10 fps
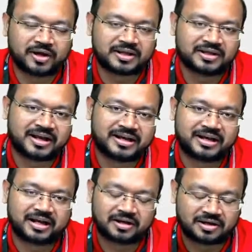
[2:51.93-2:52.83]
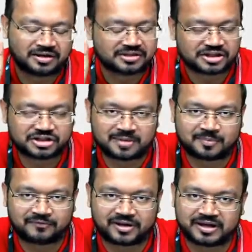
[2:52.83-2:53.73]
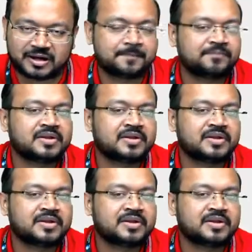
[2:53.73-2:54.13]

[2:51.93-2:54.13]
in any in such type of area.